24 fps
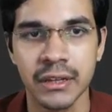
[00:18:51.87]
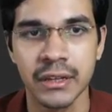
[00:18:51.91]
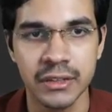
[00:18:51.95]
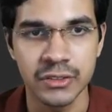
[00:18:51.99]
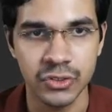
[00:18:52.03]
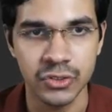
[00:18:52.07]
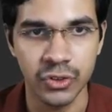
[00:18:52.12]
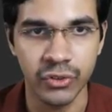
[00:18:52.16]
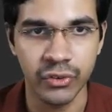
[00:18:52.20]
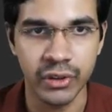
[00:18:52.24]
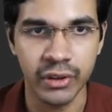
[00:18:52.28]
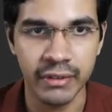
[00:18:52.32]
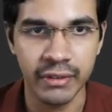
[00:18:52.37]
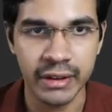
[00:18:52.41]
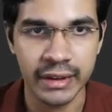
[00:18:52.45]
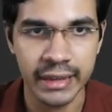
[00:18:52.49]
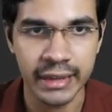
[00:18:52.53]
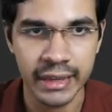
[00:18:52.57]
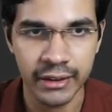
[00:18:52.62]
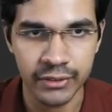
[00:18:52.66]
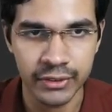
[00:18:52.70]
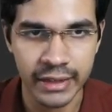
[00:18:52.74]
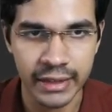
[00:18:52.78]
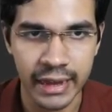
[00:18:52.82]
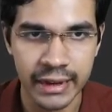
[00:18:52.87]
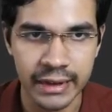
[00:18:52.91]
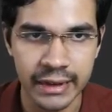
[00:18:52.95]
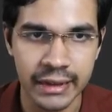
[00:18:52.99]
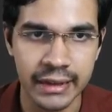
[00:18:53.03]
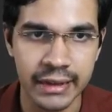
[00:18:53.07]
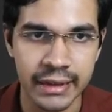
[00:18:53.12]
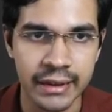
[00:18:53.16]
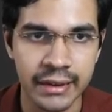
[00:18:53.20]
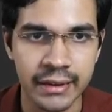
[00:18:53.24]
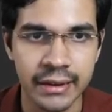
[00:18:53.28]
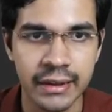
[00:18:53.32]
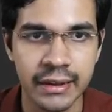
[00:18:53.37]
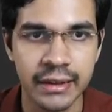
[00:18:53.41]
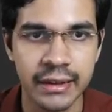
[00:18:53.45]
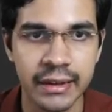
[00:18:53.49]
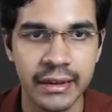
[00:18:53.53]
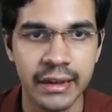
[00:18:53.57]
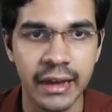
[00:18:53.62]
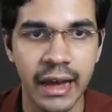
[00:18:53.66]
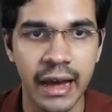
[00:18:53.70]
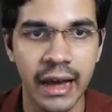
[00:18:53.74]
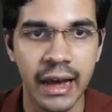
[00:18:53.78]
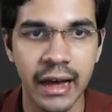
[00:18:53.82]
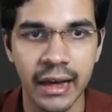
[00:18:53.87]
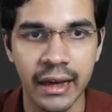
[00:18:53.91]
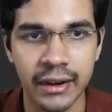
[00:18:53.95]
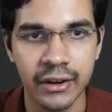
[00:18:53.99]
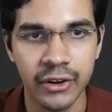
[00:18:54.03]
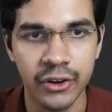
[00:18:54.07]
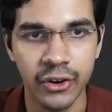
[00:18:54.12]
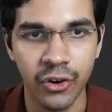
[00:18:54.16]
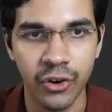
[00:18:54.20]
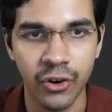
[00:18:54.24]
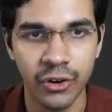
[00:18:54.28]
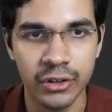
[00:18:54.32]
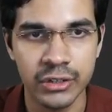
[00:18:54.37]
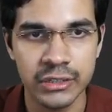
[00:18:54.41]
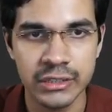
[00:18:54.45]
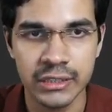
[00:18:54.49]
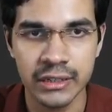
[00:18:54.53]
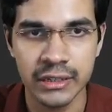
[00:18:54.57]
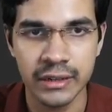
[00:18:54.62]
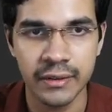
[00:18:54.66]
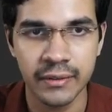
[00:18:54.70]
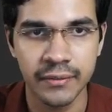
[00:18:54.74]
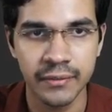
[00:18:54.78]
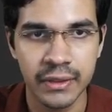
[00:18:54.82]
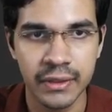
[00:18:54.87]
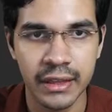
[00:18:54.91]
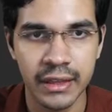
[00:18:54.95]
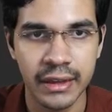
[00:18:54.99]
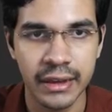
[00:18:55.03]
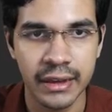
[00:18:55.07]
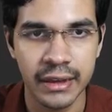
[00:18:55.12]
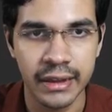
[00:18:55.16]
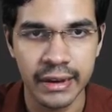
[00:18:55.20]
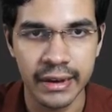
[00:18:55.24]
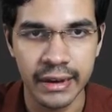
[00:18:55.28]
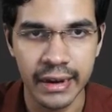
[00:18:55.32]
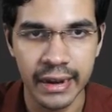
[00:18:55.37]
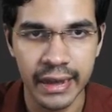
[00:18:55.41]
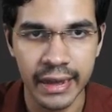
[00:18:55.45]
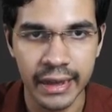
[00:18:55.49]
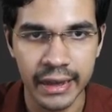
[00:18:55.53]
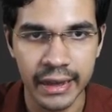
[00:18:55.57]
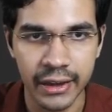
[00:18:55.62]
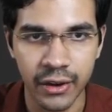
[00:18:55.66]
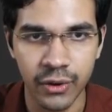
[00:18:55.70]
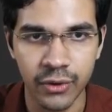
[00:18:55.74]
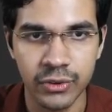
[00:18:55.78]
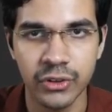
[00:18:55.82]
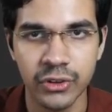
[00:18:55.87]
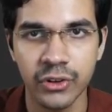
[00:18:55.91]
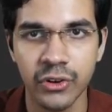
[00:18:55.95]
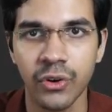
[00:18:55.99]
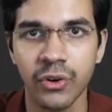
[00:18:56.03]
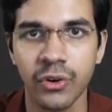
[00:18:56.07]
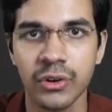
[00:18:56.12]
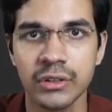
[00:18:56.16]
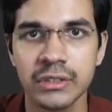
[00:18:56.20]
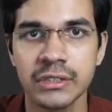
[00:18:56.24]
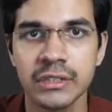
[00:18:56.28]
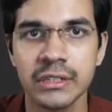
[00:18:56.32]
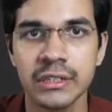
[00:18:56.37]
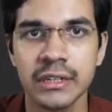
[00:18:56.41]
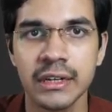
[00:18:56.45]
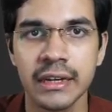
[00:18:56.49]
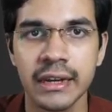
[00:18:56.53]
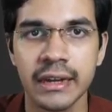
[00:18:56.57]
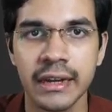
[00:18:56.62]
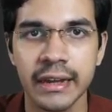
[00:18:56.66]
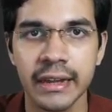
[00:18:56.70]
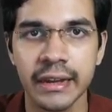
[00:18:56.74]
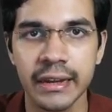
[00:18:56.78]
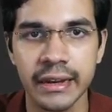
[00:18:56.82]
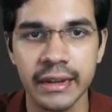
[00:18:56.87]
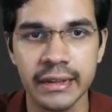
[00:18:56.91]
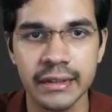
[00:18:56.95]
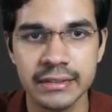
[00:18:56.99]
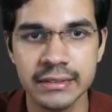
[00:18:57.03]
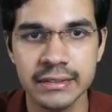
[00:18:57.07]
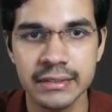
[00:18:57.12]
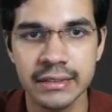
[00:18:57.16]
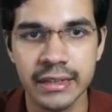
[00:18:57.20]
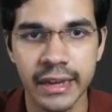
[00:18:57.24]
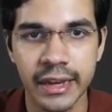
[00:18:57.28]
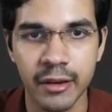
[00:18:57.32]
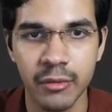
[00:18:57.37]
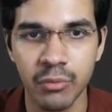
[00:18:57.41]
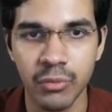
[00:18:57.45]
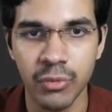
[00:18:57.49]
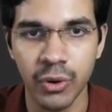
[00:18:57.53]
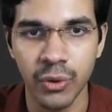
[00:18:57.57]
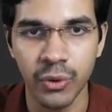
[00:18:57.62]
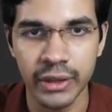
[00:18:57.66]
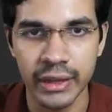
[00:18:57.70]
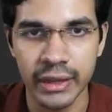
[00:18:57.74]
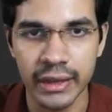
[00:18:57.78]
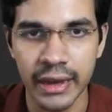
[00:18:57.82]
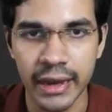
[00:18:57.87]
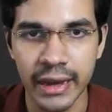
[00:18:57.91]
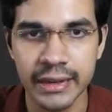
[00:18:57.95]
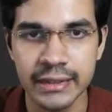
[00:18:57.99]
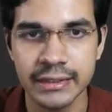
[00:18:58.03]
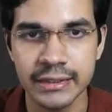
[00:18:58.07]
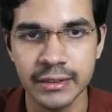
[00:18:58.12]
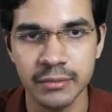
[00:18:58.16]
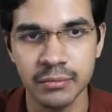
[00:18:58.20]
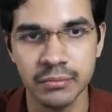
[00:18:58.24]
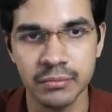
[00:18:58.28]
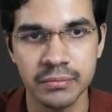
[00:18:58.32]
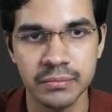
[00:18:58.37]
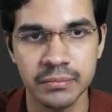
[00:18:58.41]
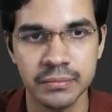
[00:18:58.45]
So we will give that here, r dot layout dot list employee item.